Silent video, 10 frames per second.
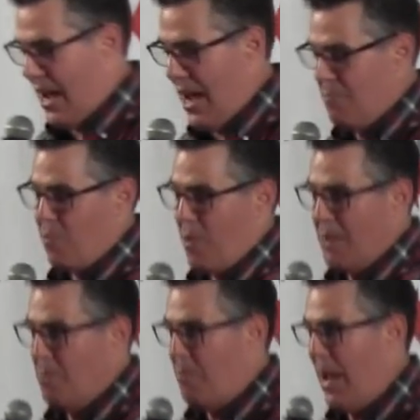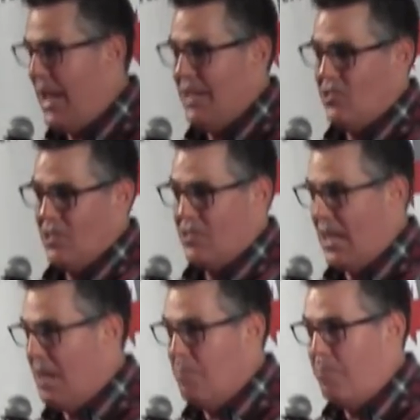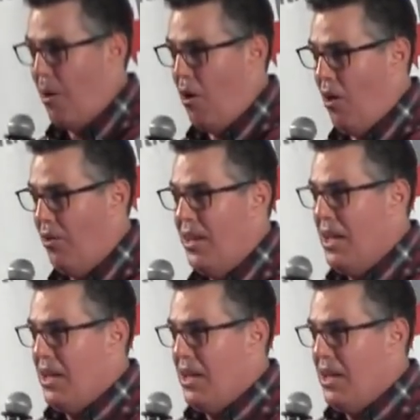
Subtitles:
typewritten pages in bold,